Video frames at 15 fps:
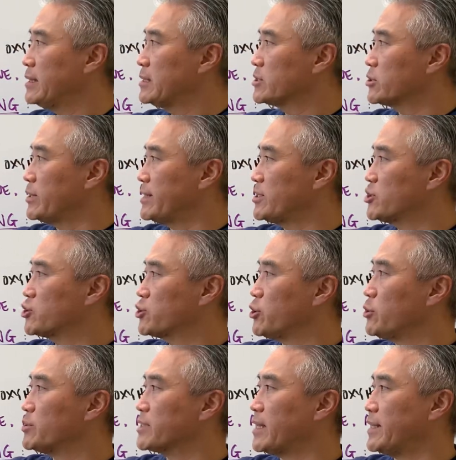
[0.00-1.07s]
So it
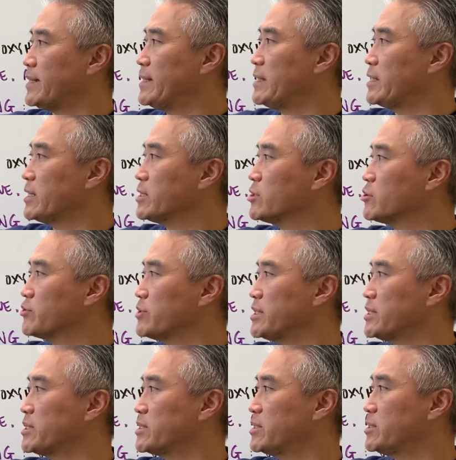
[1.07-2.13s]
shows that it
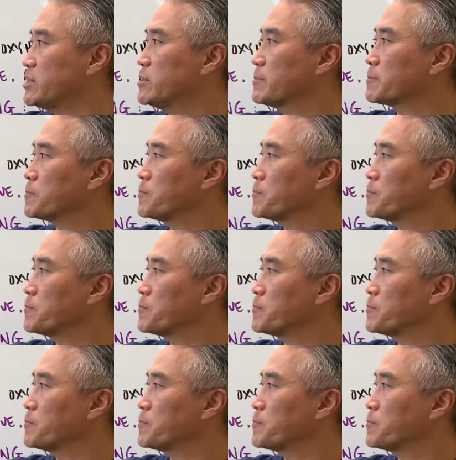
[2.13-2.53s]
increases